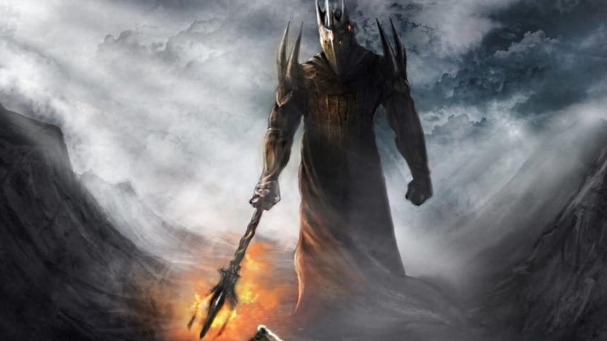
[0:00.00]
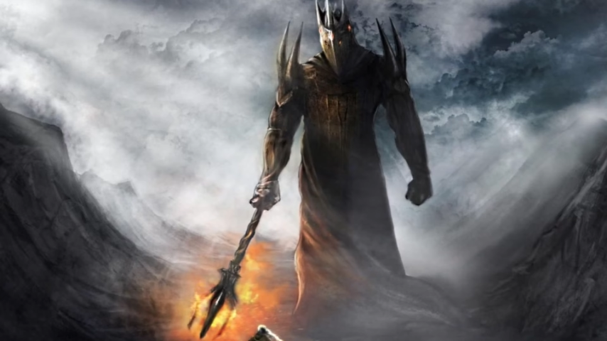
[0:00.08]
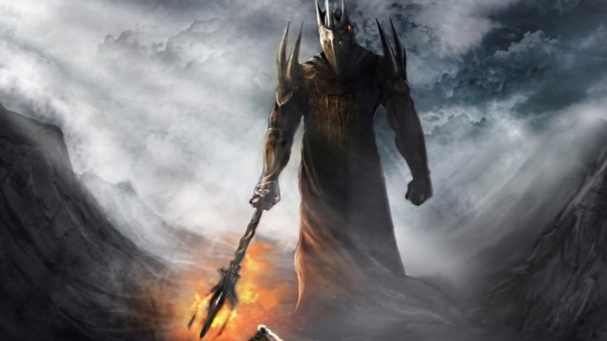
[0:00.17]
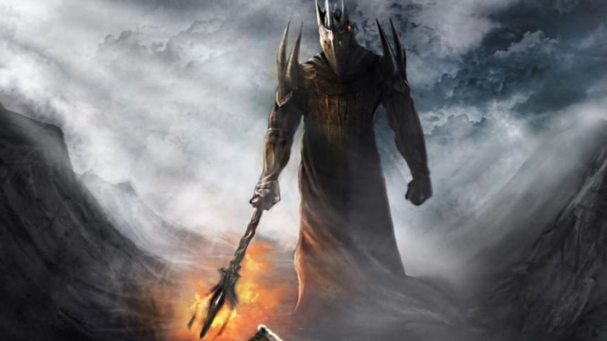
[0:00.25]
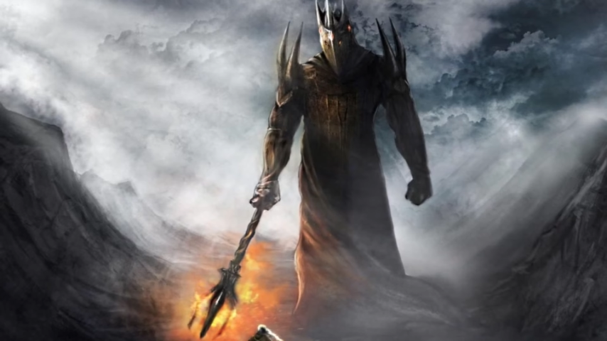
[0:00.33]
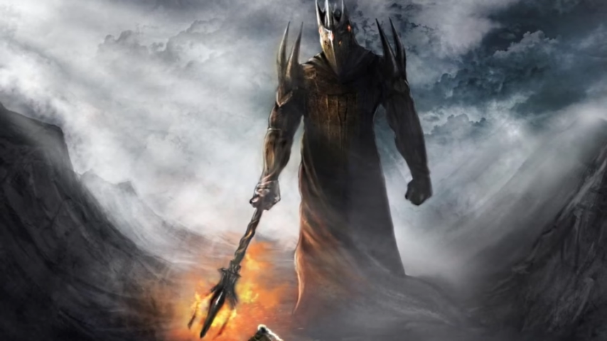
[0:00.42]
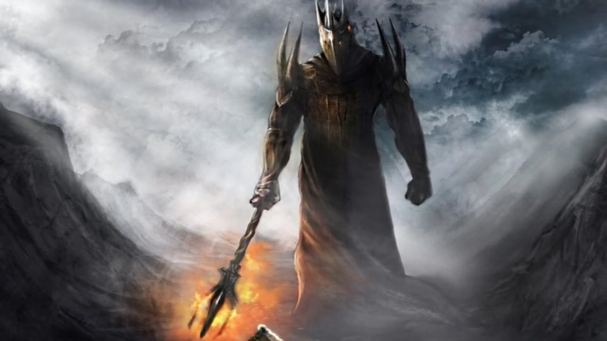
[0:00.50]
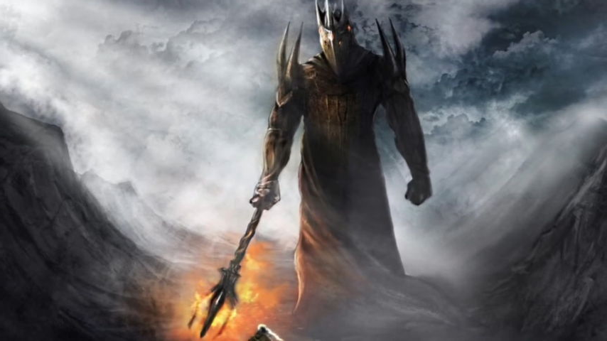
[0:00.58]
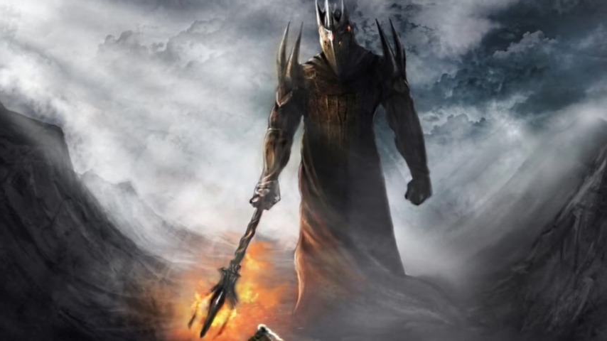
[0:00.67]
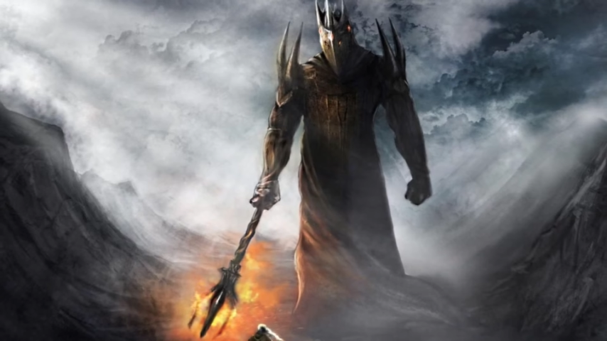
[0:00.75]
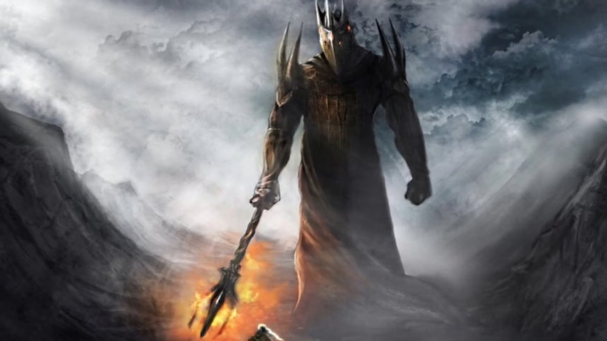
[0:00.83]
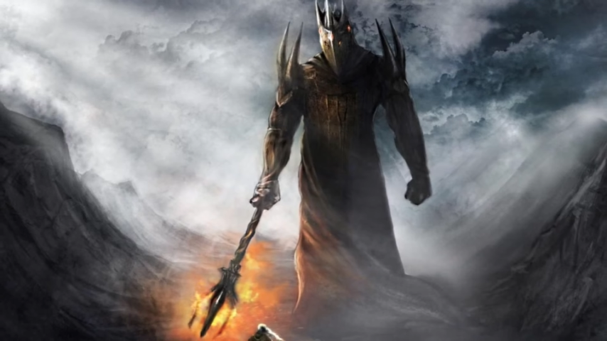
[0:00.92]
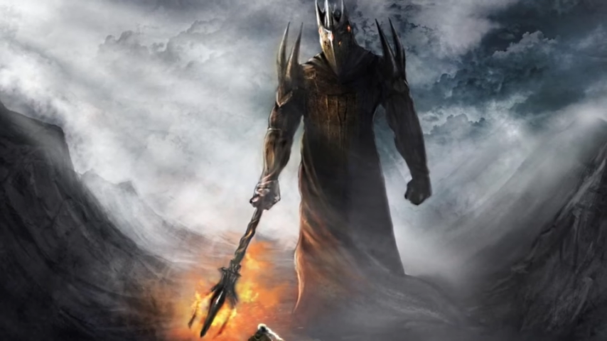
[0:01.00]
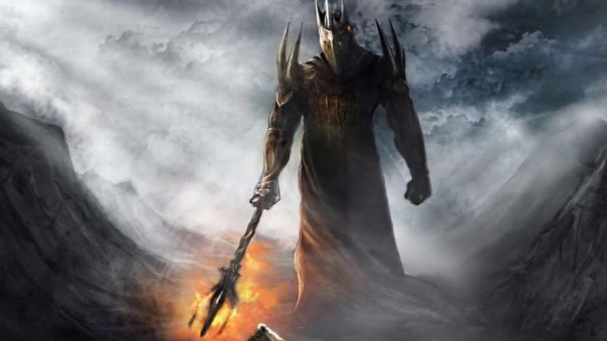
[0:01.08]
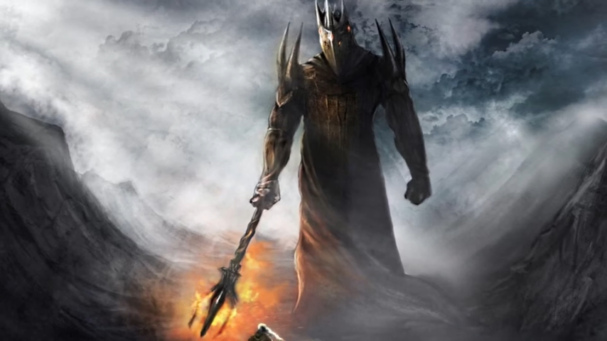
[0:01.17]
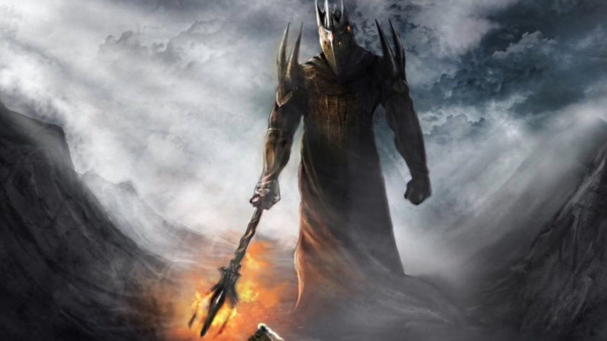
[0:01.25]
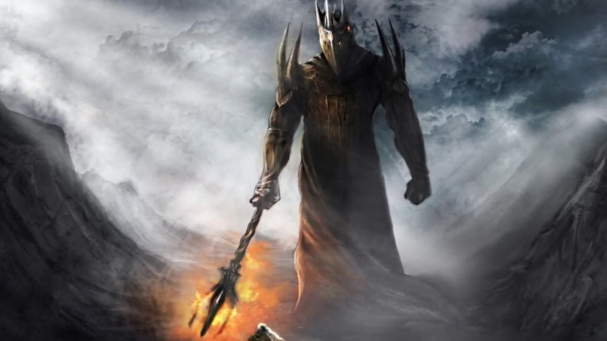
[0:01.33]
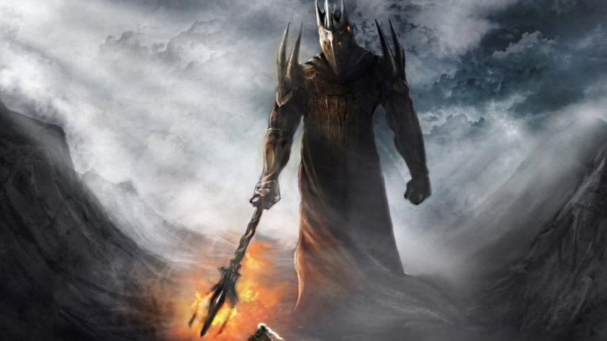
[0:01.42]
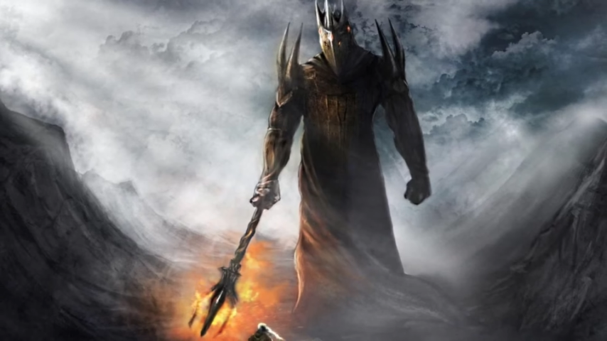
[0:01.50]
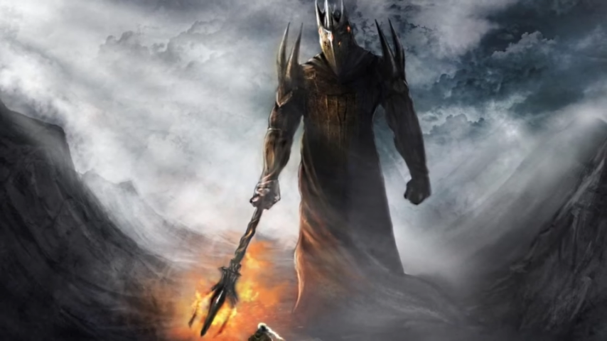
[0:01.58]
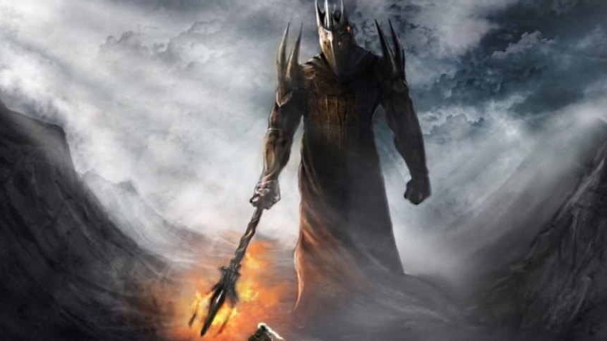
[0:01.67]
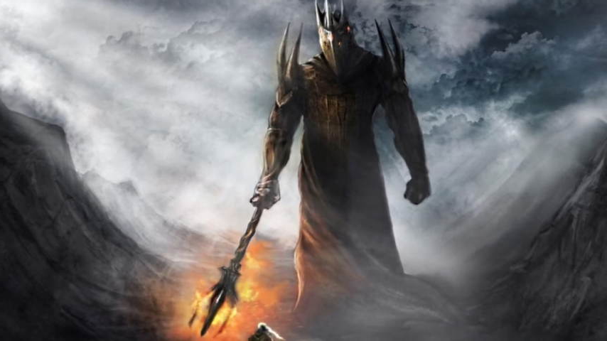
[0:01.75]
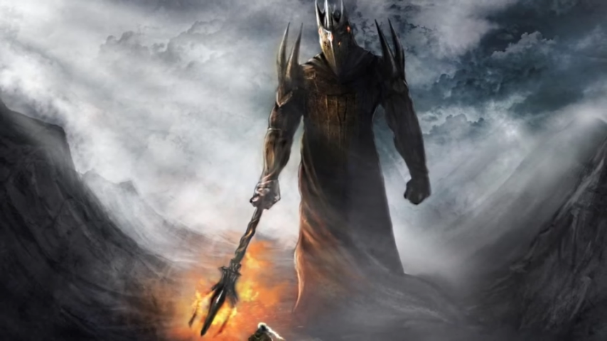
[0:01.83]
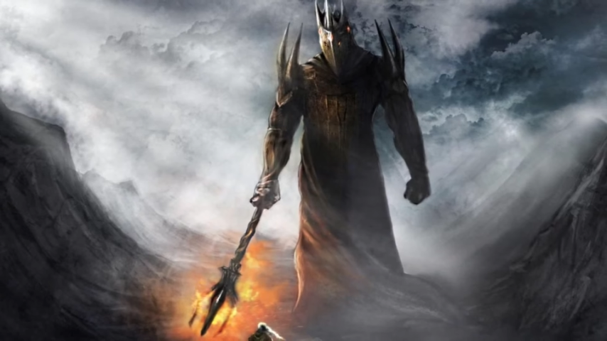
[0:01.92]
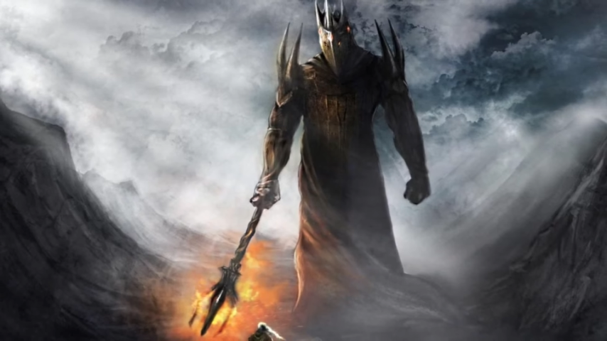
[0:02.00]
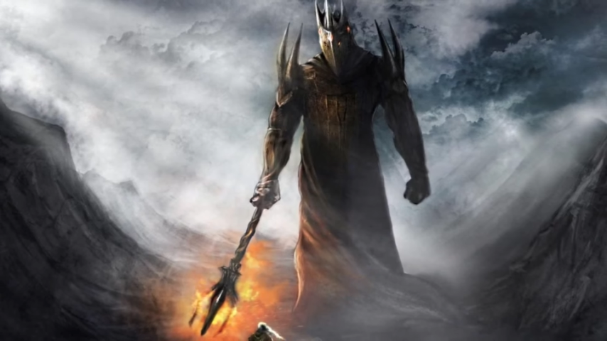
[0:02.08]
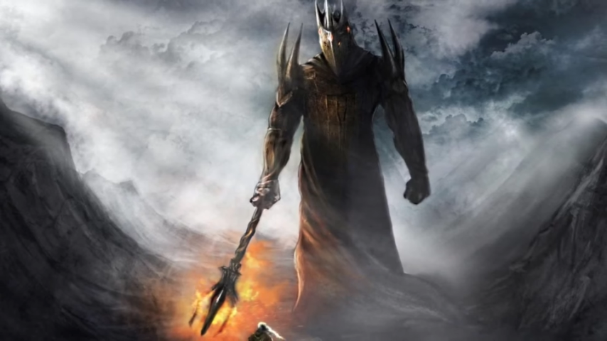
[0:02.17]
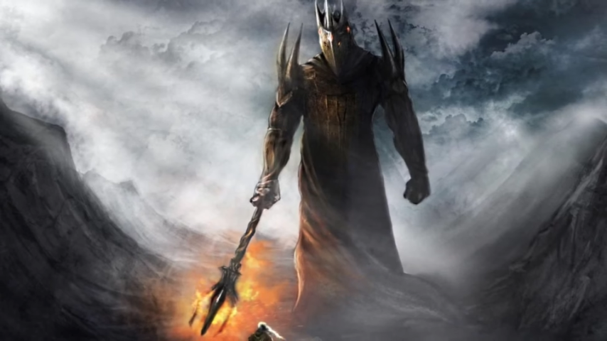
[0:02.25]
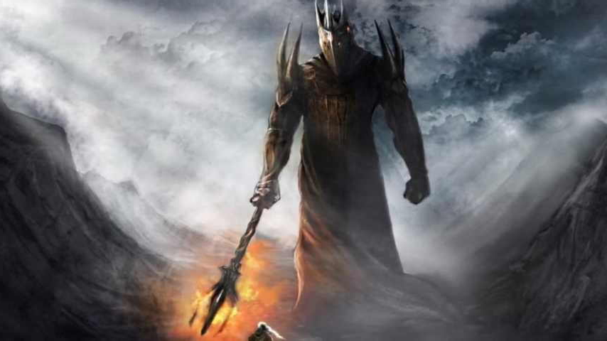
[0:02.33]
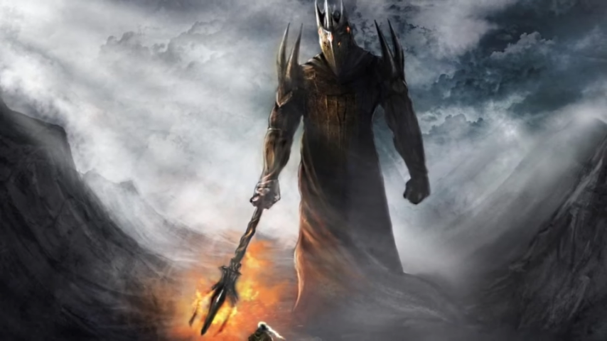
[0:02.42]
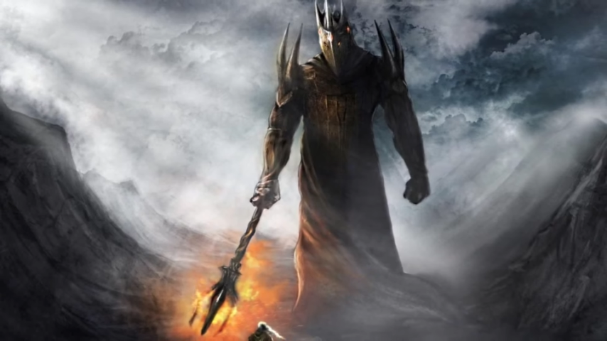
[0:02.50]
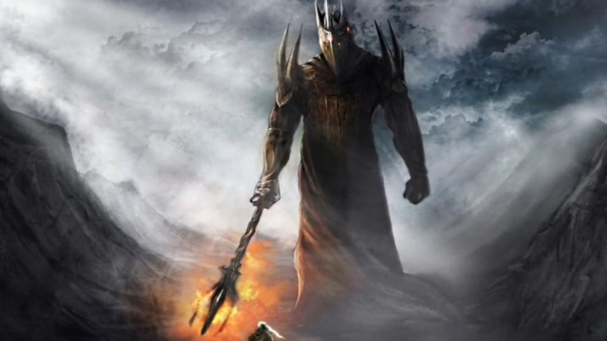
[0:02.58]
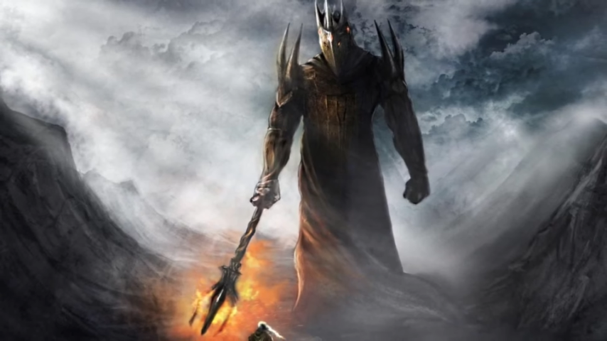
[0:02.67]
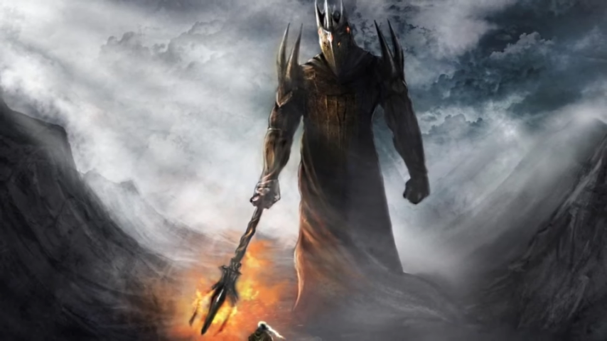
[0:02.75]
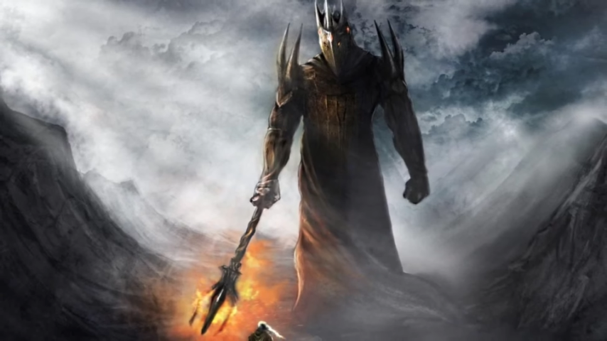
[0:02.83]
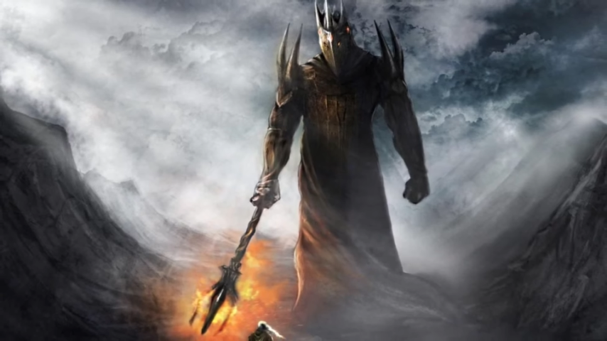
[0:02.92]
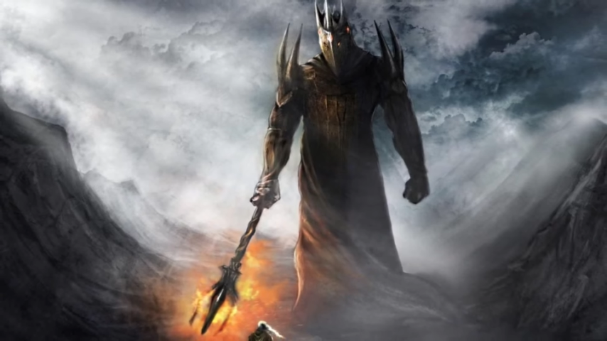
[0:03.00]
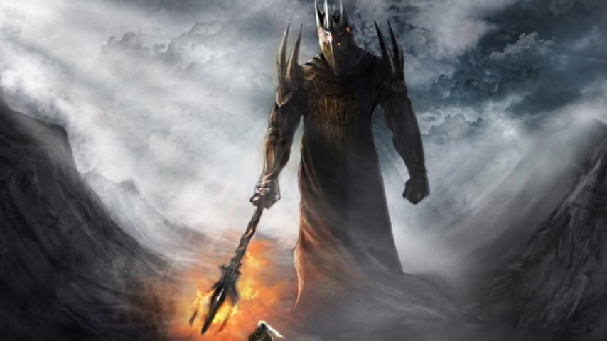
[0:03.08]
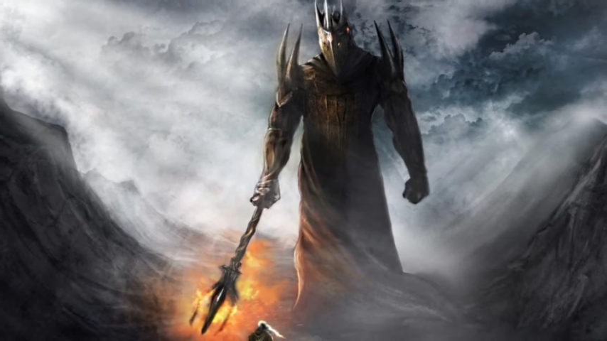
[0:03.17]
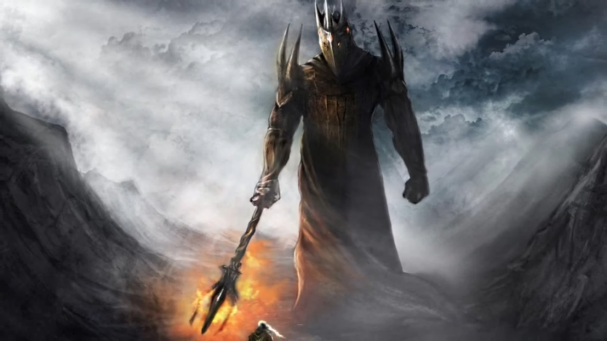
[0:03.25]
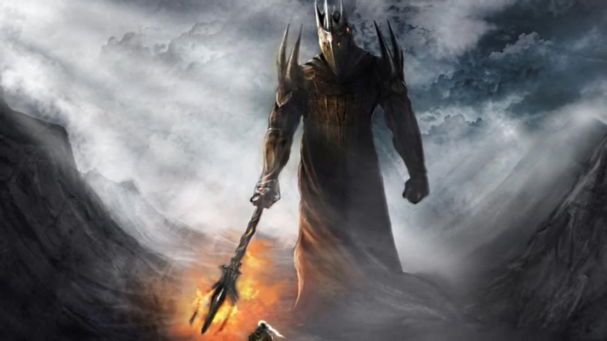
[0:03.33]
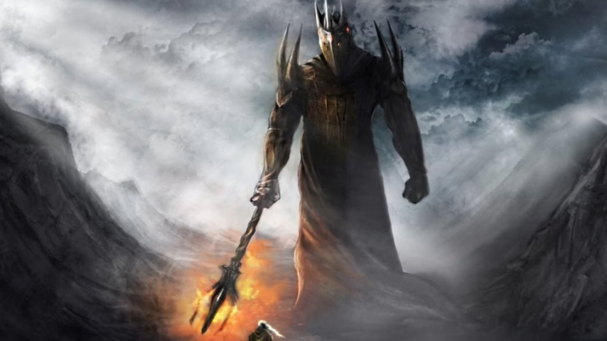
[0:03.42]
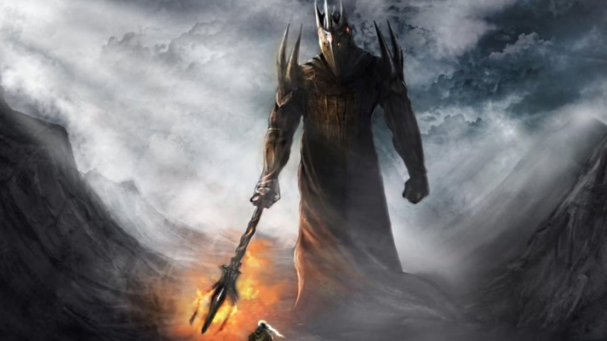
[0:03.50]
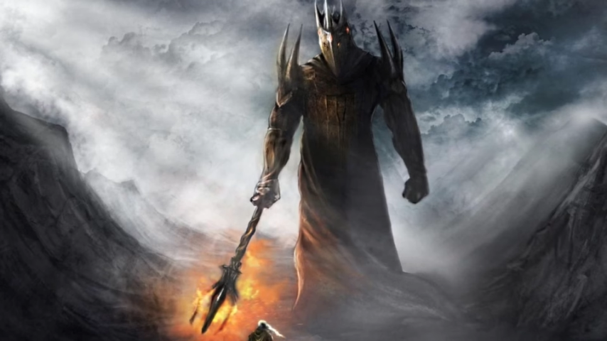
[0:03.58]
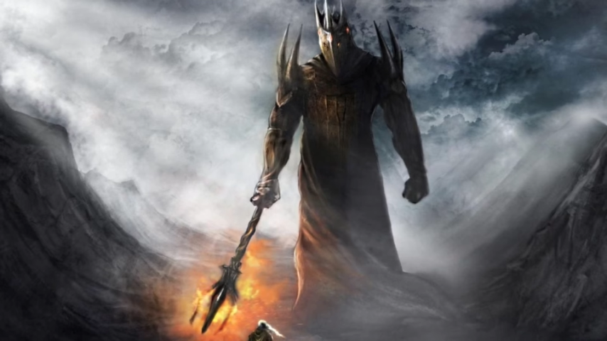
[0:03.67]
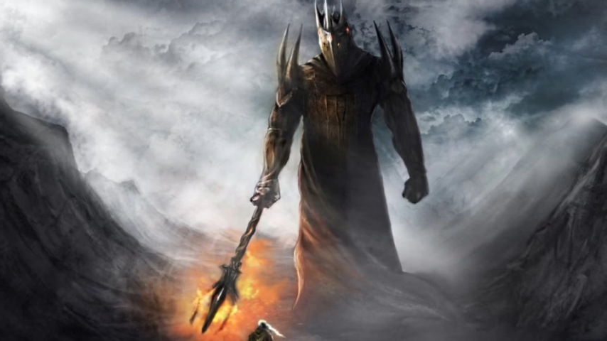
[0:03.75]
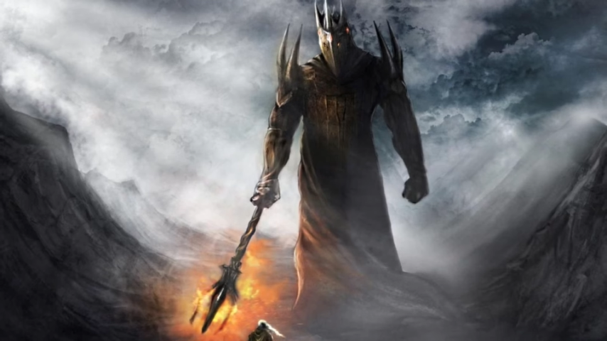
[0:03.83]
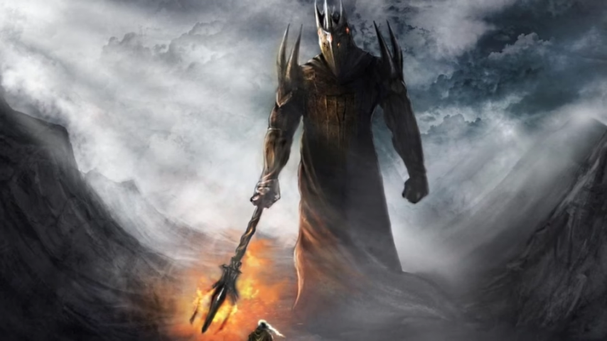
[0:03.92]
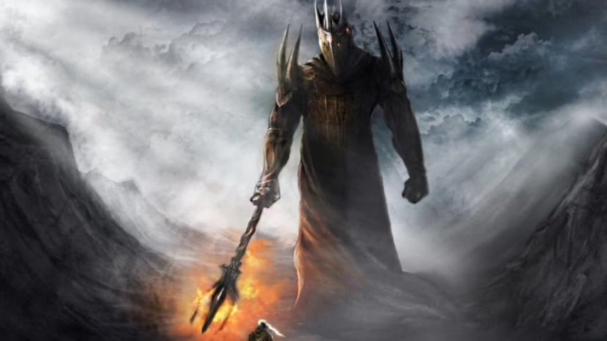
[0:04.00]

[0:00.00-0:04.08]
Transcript: No face is visible, so there are no lips to read.